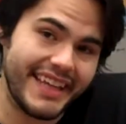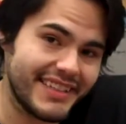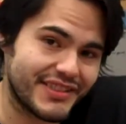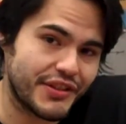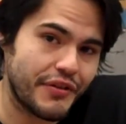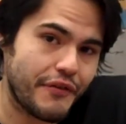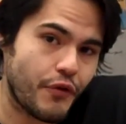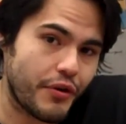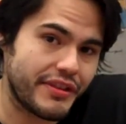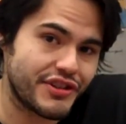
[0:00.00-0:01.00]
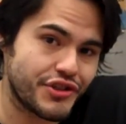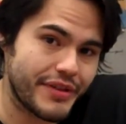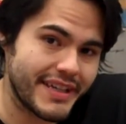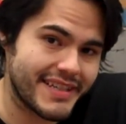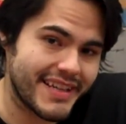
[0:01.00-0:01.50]
East 4th
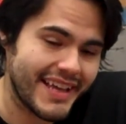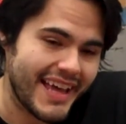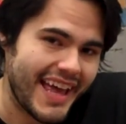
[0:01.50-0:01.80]
Street.